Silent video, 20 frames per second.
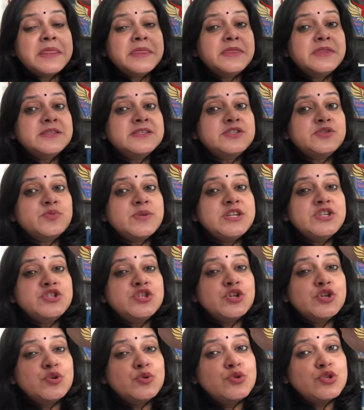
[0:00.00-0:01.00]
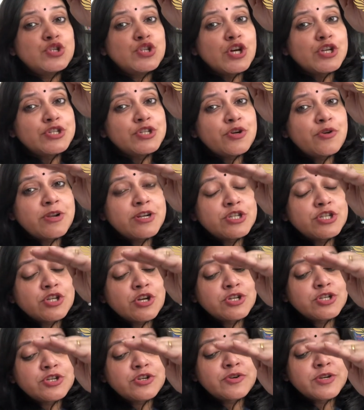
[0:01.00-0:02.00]
The stranger grew shorter and
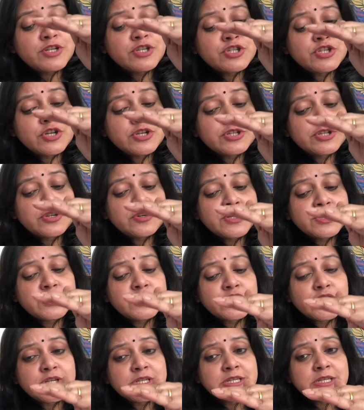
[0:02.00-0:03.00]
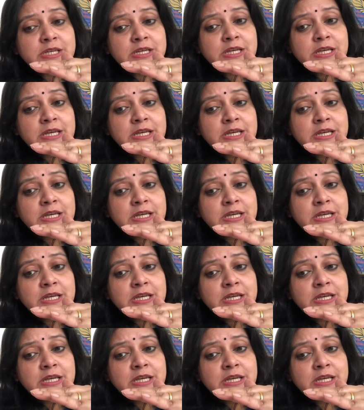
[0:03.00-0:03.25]
shorter and shorter and shorter